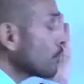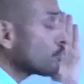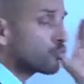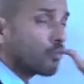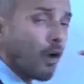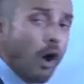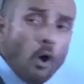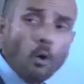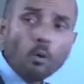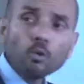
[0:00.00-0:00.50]

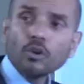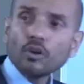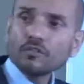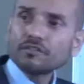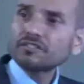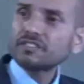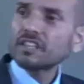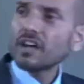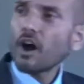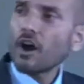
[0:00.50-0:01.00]
role
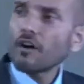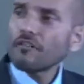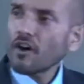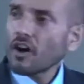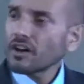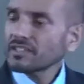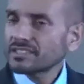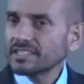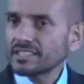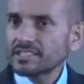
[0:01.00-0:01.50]
of
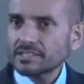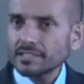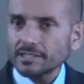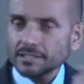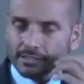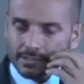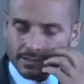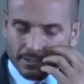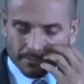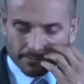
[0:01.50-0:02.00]
our
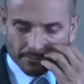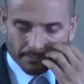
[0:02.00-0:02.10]
sisters.